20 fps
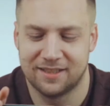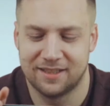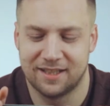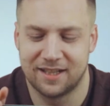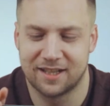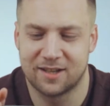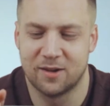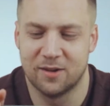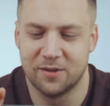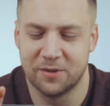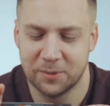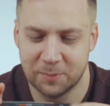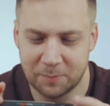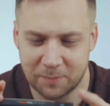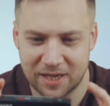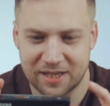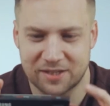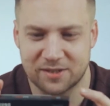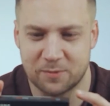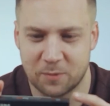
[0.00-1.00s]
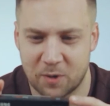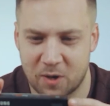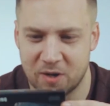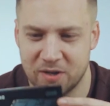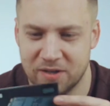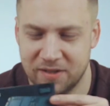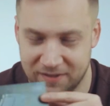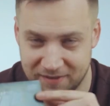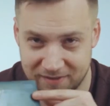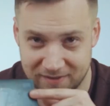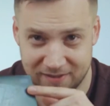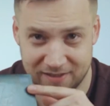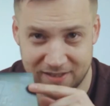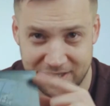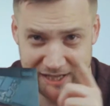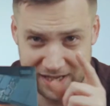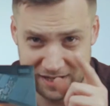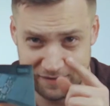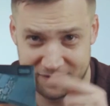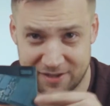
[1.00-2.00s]
I got the best one
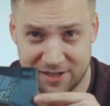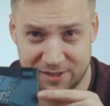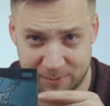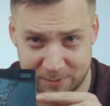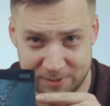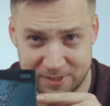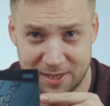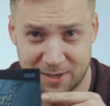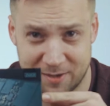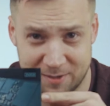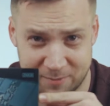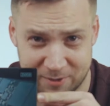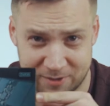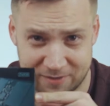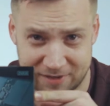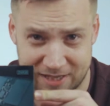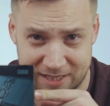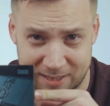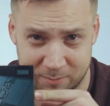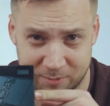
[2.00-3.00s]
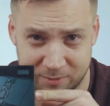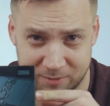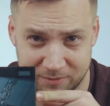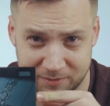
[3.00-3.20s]
if this was the only one available.